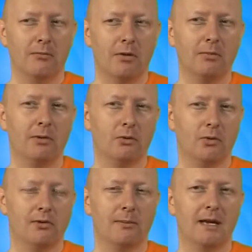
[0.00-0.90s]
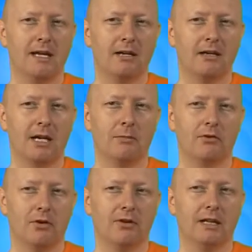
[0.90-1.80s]
problems which we may come
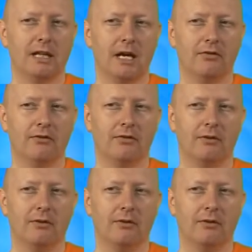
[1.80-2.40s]
across in life.